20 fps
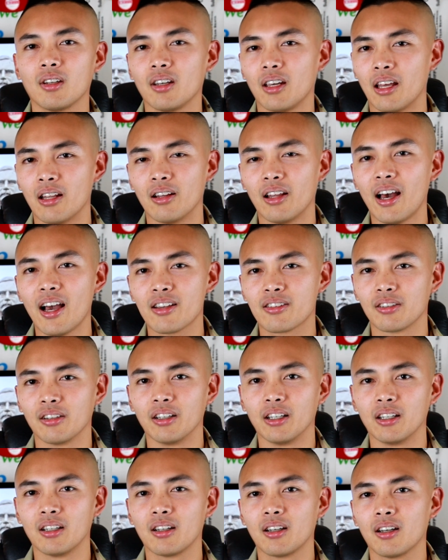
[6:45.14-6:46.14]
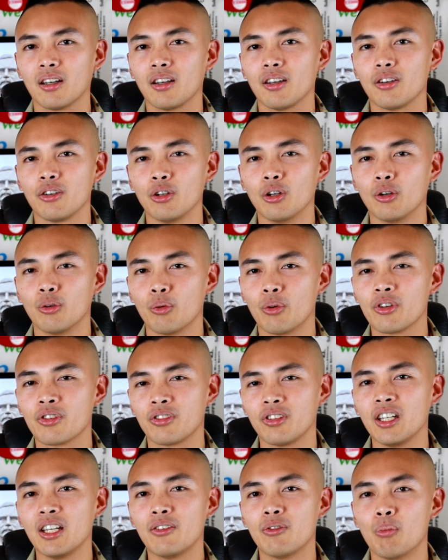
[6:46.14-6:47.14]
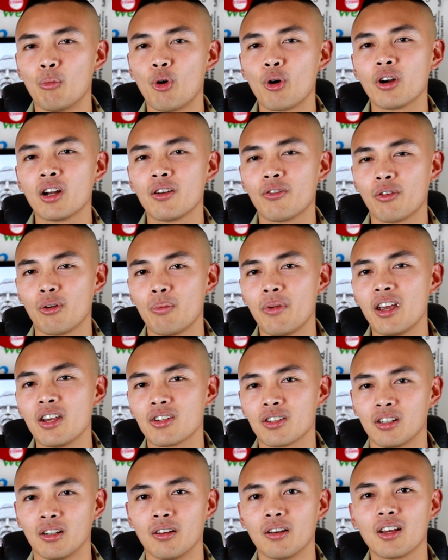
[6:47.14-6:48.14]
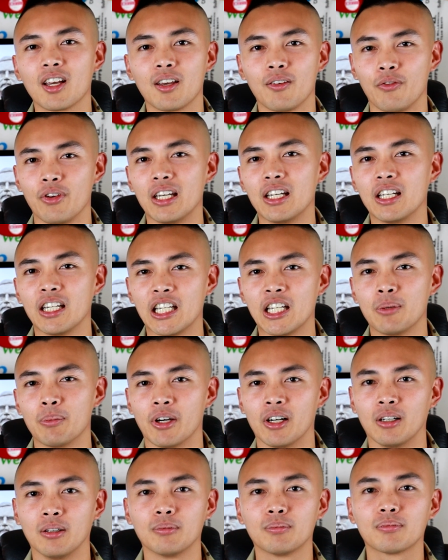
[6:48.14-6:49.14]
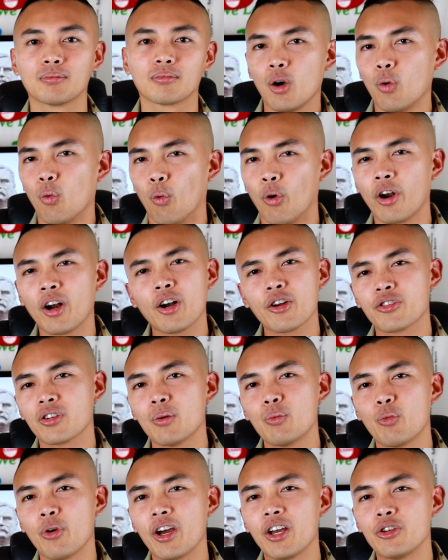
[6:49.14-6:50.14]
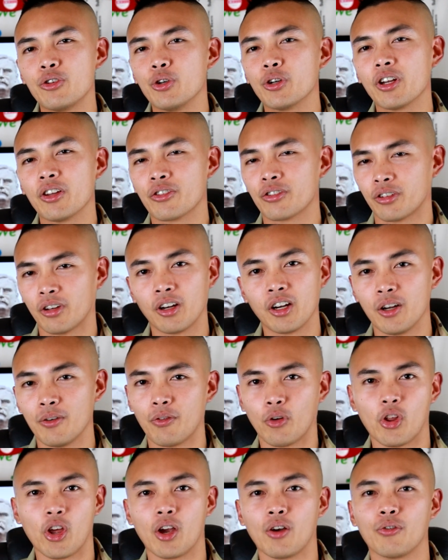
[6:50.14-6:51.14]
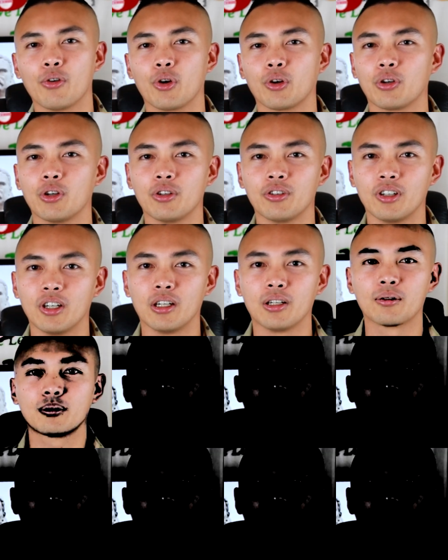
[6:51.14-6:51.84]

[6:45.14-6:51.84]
And lastly, you'll receive more information via email. What are some ways you can study for the AFOQT?